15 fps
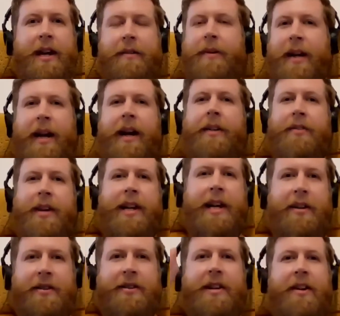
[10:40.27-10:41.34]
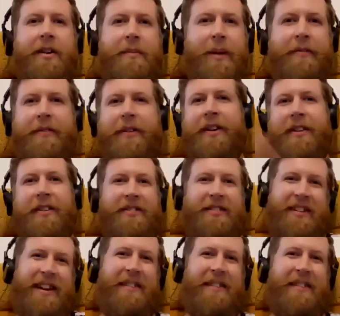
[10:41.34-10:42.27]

I realized I needed to narrow my focus.